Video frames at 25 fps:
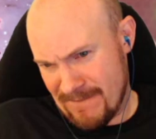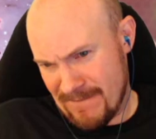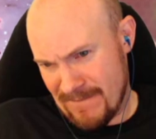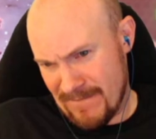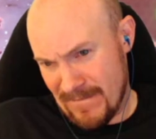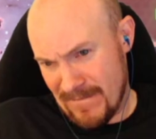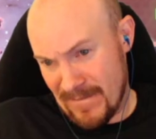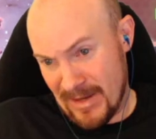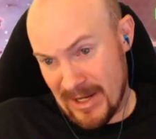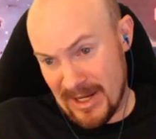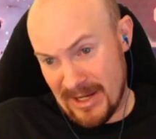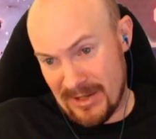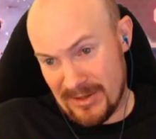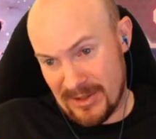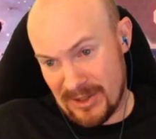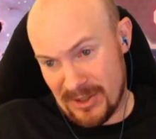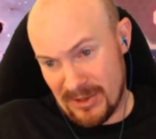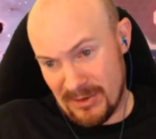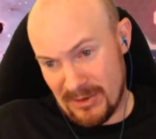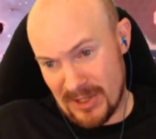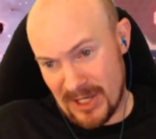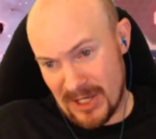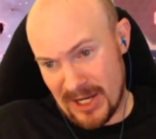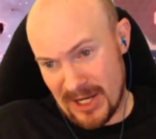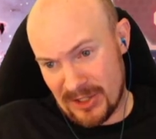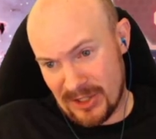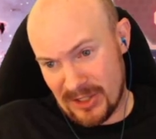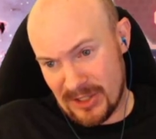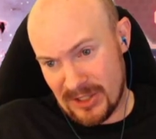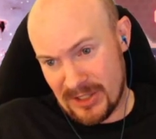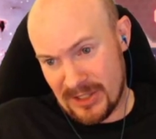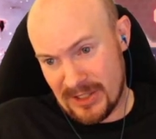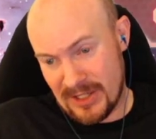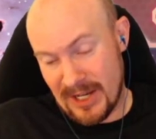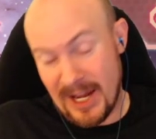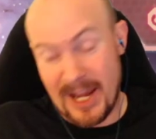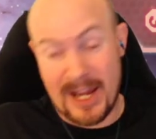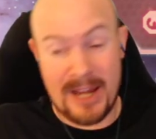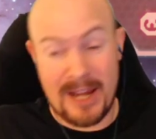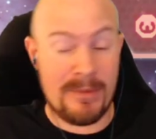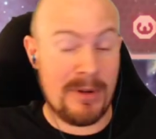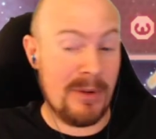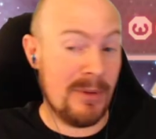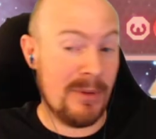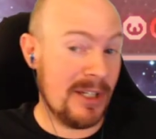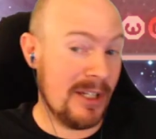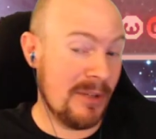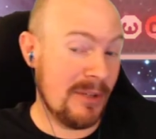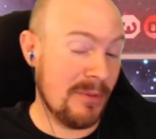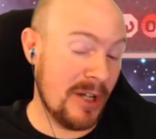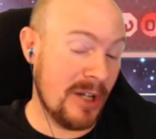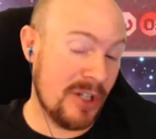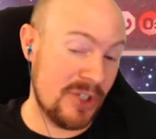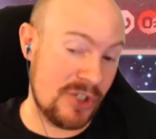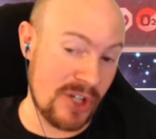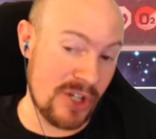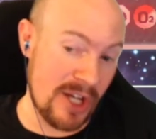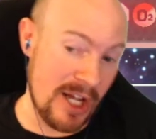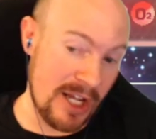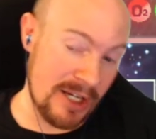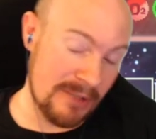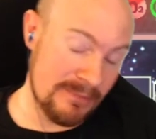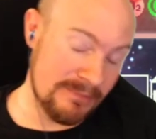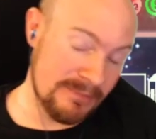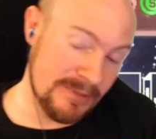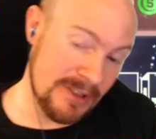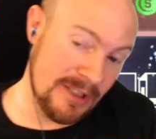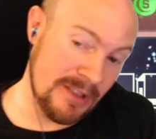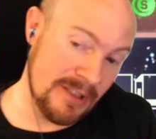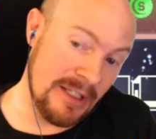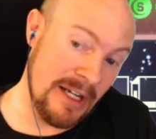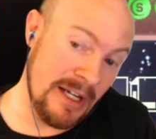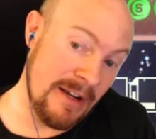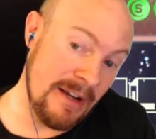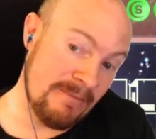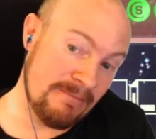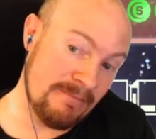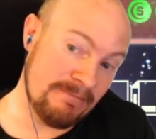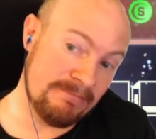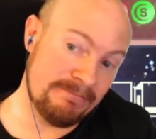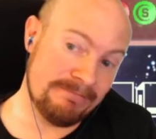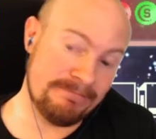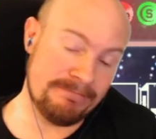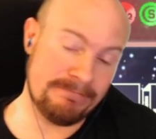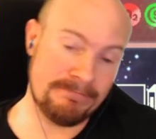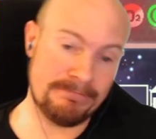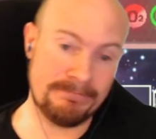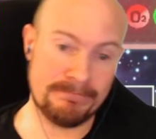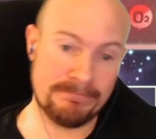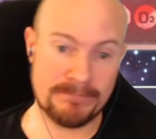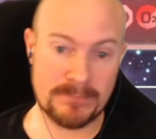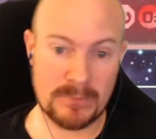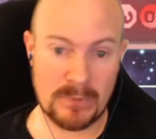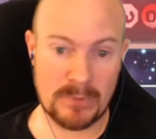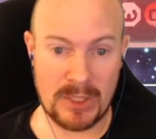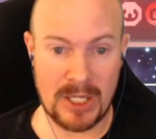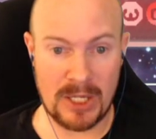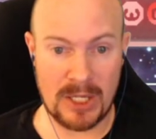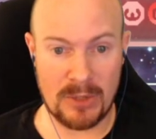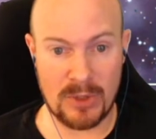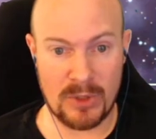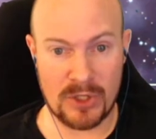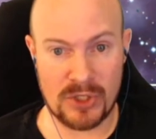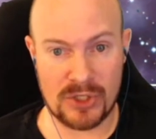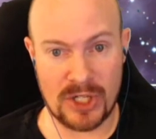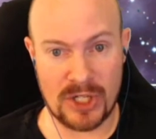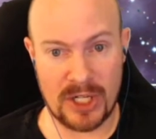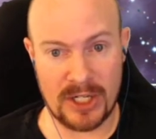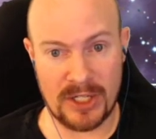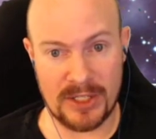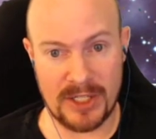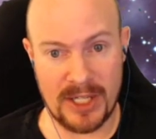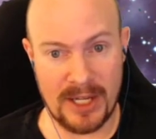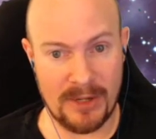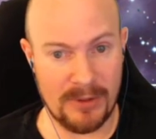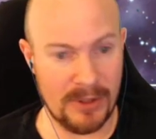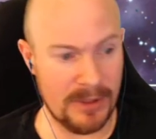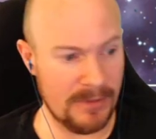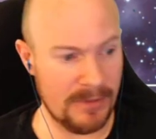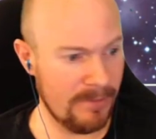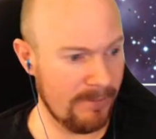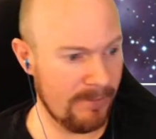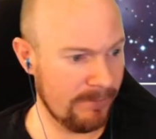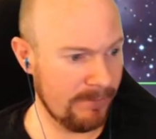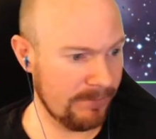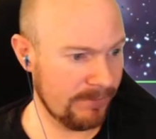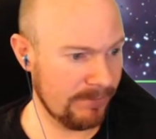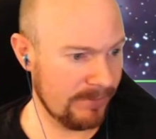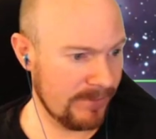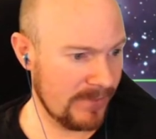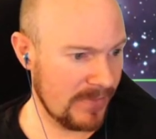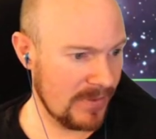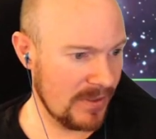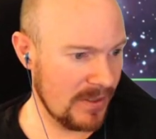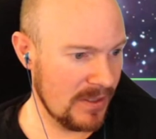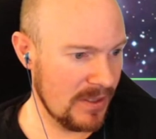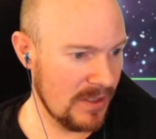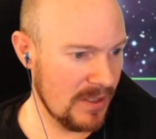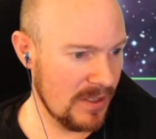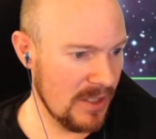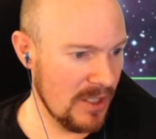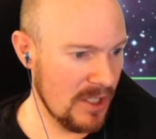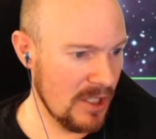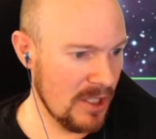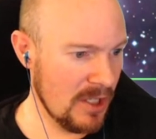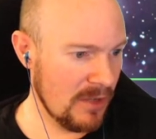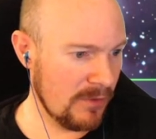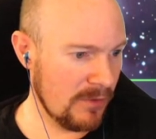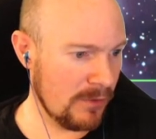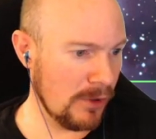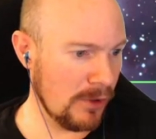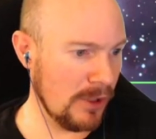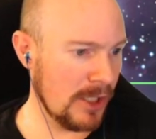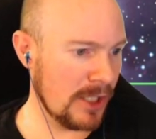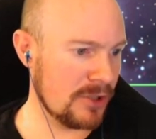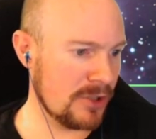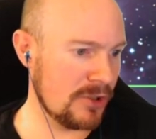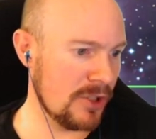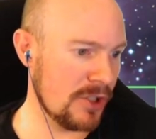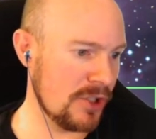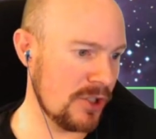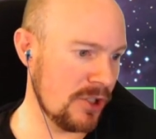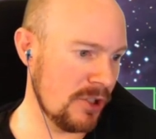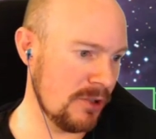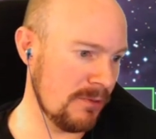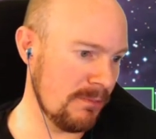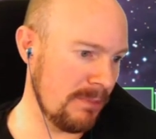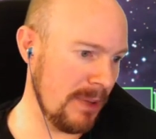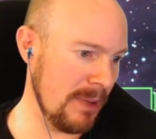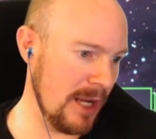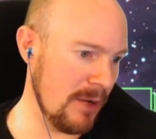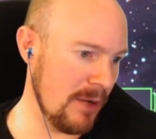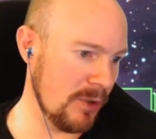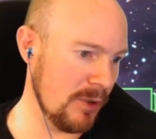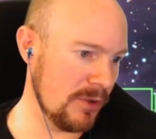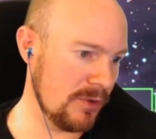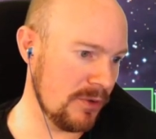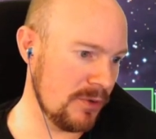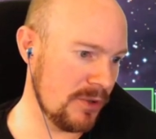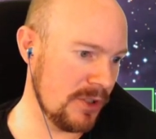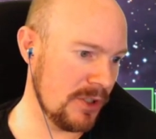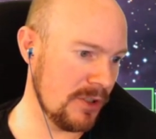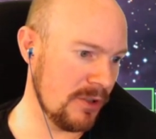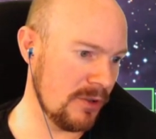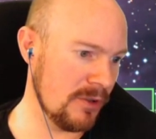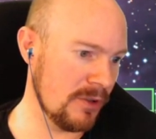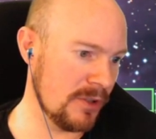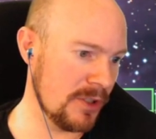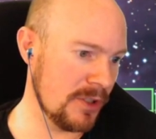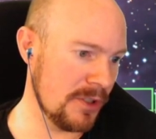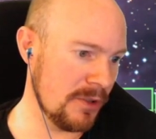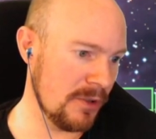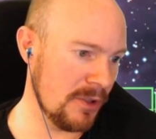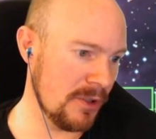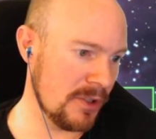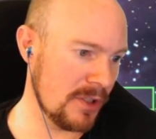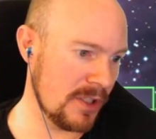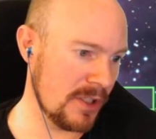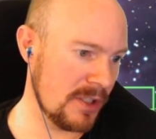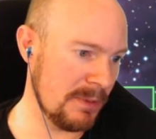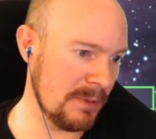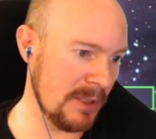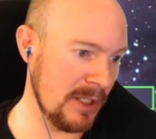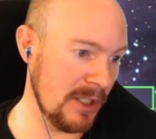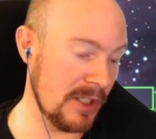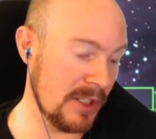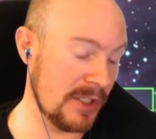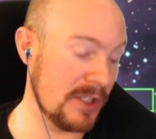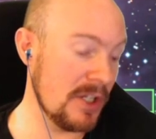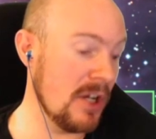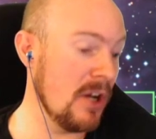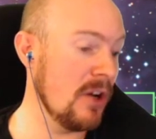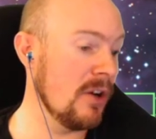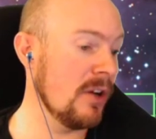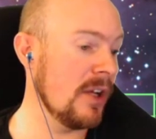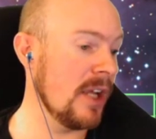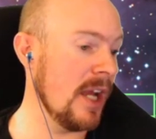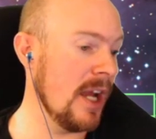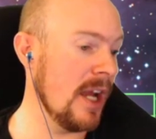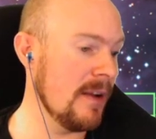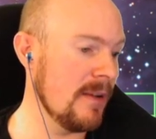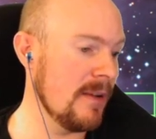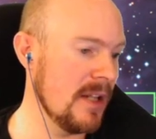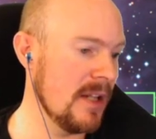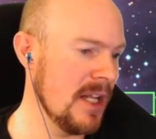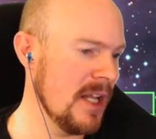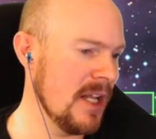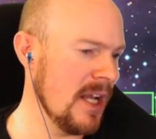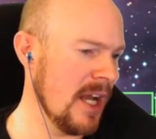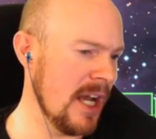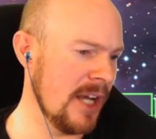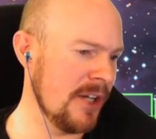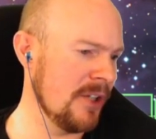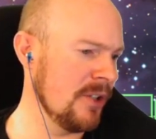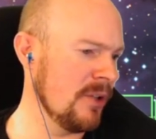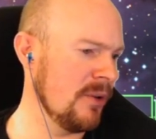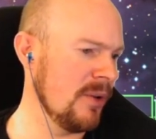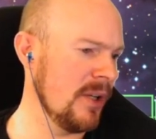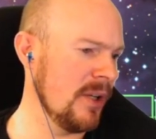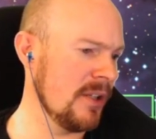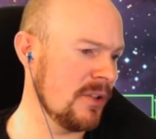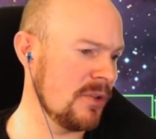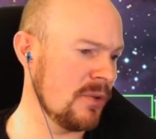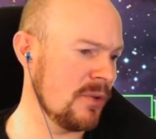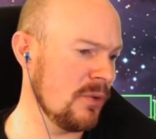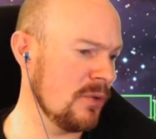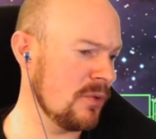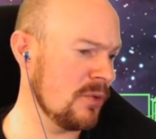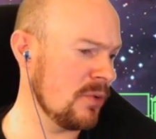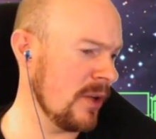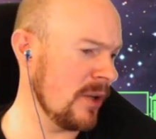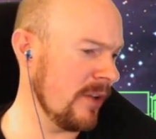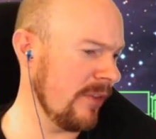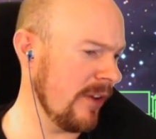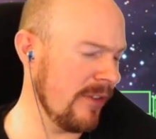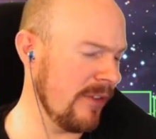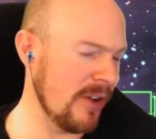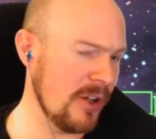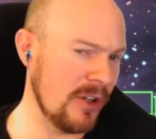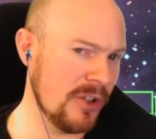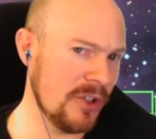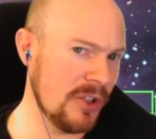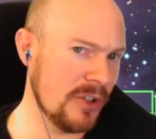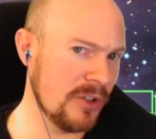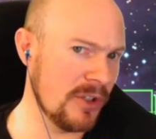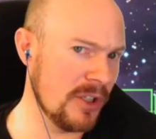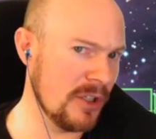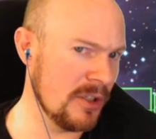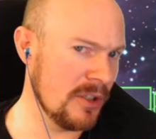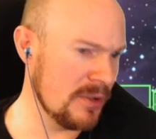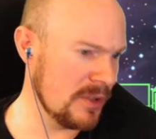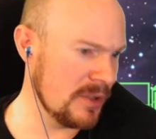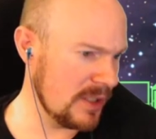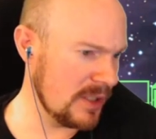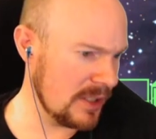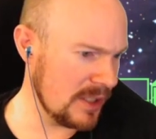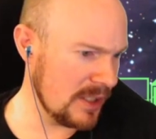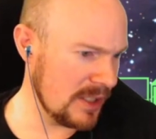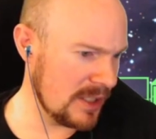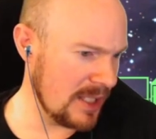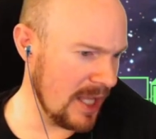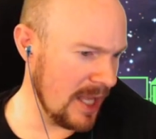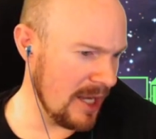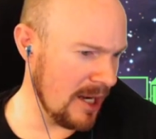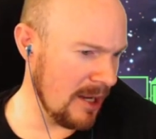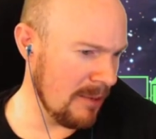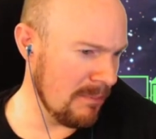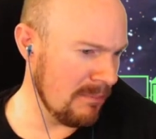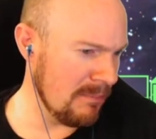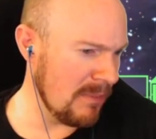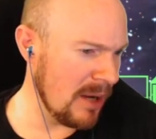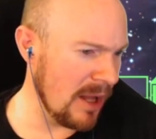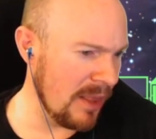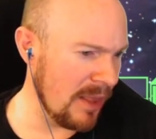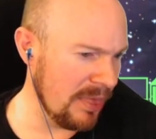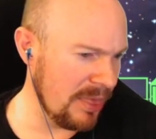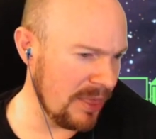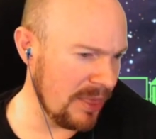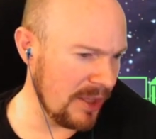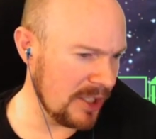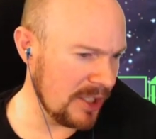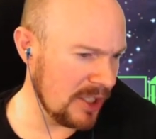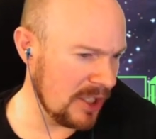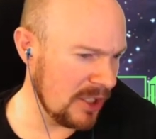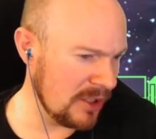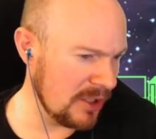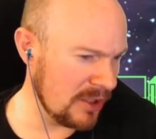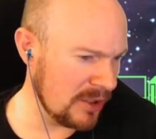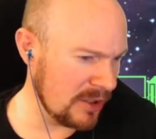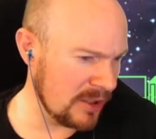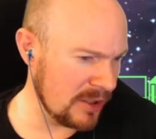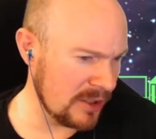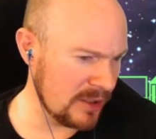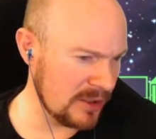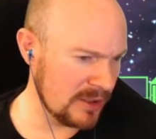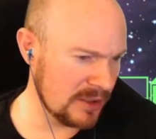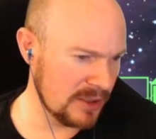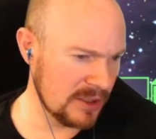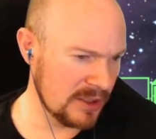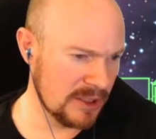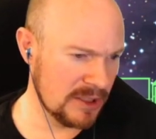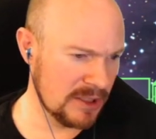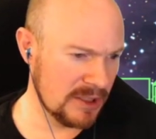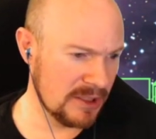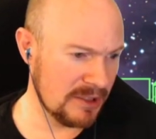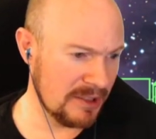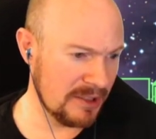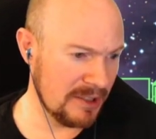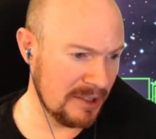Well, it's two dodges. Hey, but we did one-shot him. All right. Got a one-shot on that one. For electrician, pay with zero to two years experience. Oh, okay. I don't know what, 2,500 euros? Is that a month, a year, a